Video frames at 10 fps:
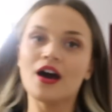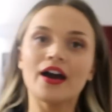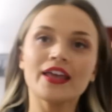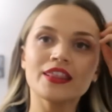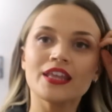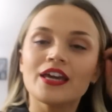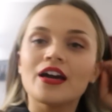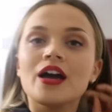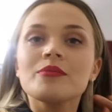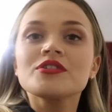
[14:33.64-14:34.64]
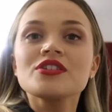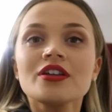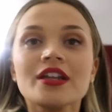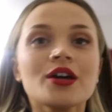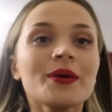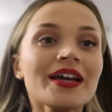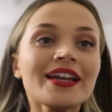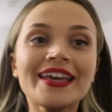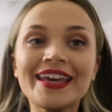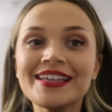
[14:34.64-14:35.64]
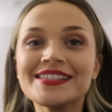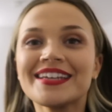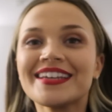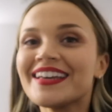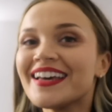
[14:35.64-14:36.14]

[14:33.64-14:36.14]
I think I'm just gonna quickly eat